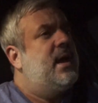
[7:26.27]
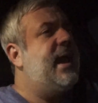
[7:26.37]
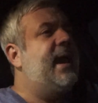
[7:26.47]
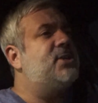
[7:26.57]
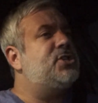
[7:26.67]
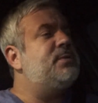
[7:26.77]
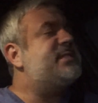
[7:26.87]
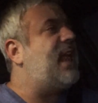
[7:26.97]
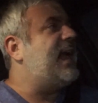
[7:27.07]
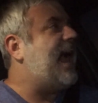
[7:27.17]
And she
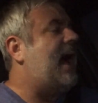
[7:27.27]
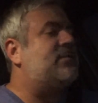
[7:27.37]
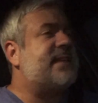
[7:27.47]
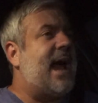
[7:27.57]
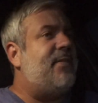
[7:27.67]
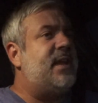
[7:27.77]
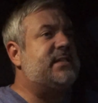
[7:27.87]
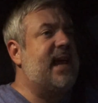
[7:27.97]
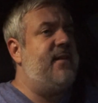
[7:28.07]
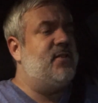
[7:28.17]
was like, how's Kathy
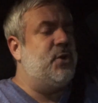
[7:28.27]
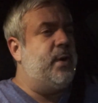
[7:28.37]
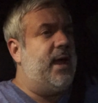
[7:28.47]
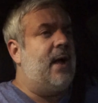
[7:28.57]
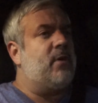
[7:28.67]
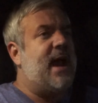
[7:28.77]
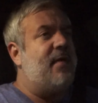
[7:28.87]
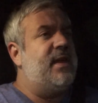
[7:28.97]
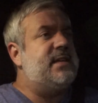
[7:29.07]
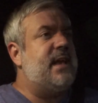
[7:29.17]
and Dave doing? How are
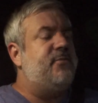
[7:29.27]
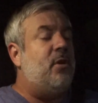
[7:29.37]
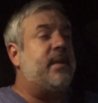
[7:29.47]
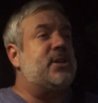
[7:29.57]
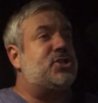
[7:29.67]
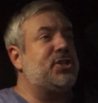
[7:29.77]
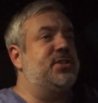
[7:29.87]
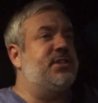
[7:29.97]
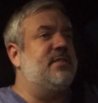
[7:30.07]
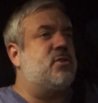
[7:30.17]
Kathy and Dave doing? Because she
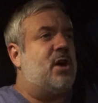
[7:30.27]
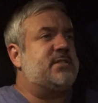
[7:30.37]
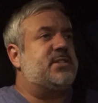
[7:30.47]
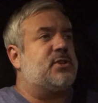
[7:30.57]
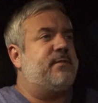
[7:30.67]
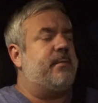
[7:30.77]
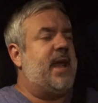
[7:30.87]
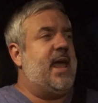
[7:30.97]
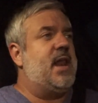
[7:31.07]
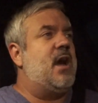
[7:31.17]
used to live across the street from
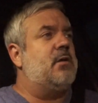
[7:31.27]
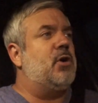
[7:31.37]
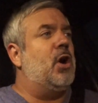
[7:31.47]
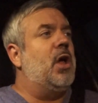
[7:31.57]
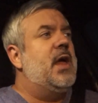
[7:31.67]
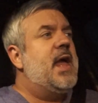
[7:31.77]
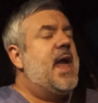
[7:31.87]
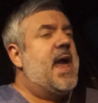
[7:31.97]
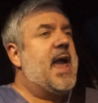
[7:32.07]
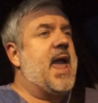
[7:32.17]
my aunt and uncle.
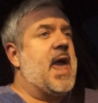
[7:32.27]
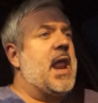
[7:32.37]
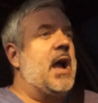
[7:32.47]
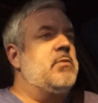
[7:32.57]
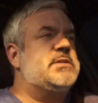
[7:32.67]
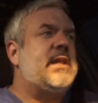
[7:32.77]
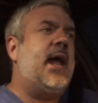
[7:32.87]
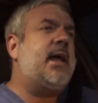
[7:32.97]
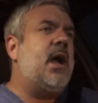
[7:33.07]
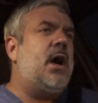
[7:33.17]
And I was
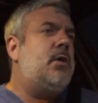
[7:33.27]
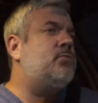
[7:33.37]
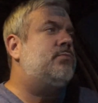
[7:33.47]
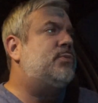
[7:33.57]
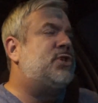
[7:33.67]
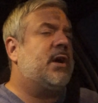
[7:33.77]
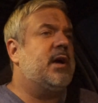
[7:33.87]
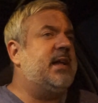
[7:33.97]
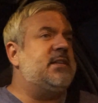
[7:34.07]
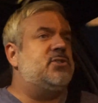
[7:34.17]
like, oh,
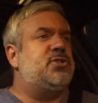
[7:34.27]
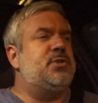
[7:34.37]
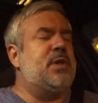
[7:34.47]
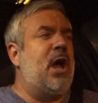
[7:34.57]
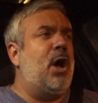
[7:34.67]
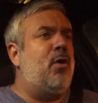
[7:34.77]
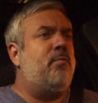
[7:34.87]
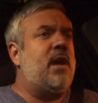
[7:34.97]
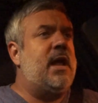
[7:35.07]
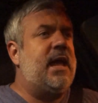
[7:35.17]
Sherry, didn't you
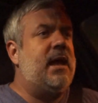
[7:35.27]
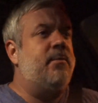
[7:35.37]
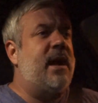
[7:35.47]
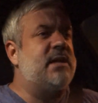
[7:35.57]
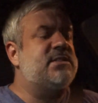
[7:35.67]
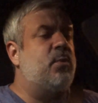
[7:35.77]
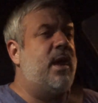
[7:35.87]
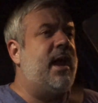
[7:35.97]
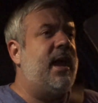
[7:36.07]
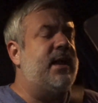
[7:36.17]
know my aunt passed
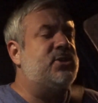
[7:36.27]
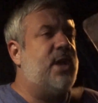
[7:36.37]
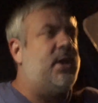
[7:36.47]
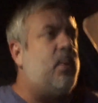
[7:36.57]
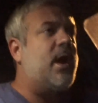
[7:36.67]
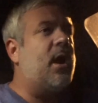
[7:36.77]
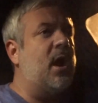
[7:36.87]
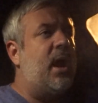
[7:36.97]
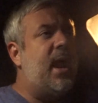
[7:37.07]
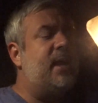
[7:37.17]
away in
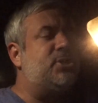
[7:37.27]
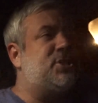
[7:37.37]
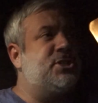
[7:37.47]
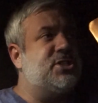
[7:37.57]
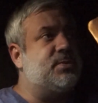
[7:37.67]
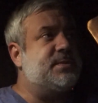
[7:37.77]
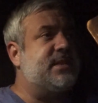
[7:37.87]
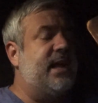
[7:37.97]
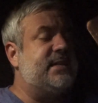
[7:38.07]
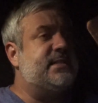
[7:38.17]
January? And she just was
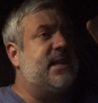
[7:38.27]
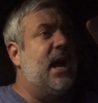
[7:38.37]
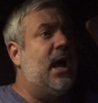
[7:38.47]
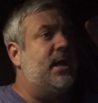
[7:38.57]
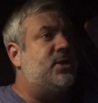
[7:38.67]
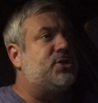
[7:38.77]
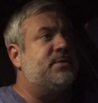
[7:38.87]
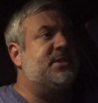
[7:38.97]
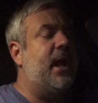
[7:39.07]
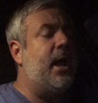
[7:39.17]
like stunned. She
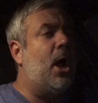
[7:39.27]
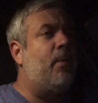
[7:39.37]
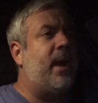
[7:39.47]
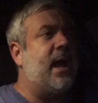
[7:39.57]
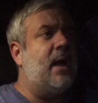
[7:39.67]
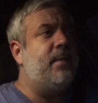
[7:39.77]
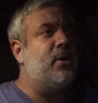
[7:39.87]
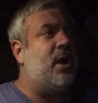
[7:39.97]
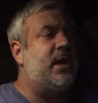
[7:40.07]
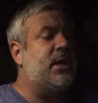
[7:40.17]
was like, oh my God,
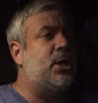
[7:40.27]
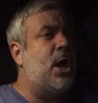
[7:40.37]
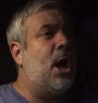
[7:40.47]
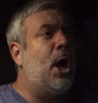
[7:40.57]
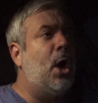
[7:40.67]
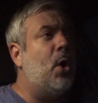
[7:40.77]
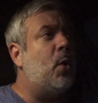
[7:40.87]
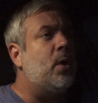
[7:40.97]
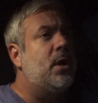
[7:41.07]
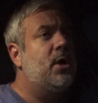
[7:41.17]
Peter, I didn't know.